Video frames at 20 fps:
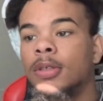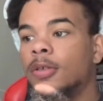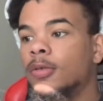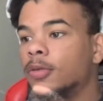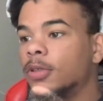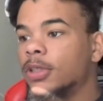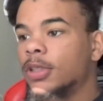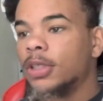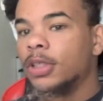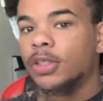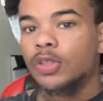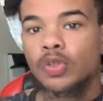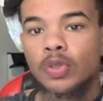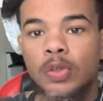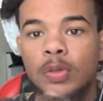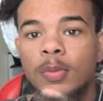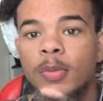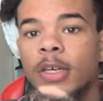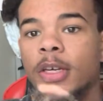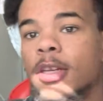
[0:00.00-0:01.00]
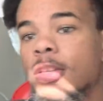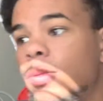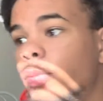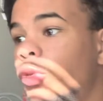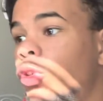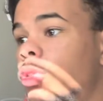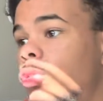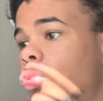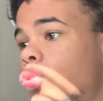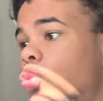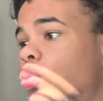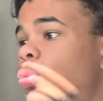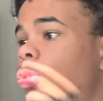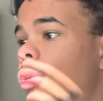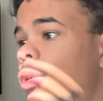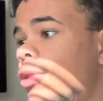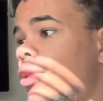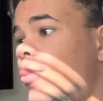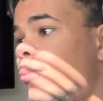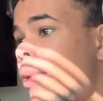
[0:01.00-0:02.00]
What's good, YouTube, man? It's your boy Too
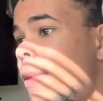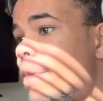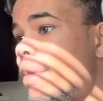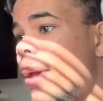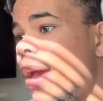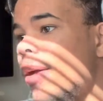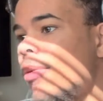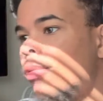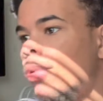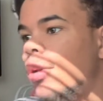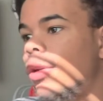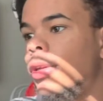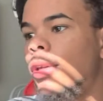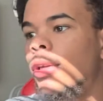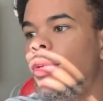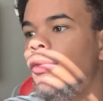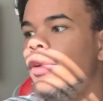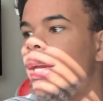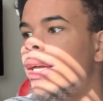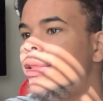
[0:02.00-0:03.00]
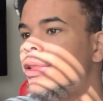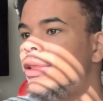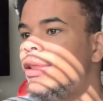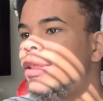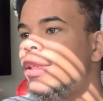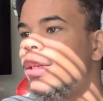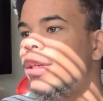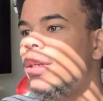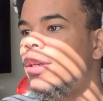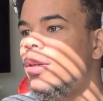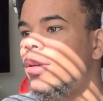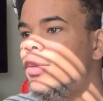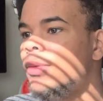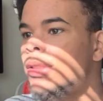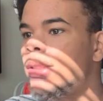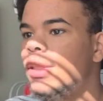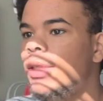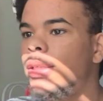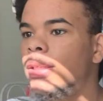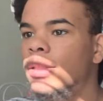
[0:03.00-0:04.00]
Smooth. So we back with another reaction today. You know what I'm
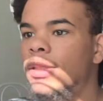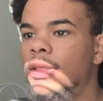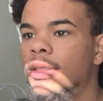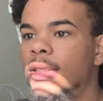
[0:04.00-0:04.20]
saying?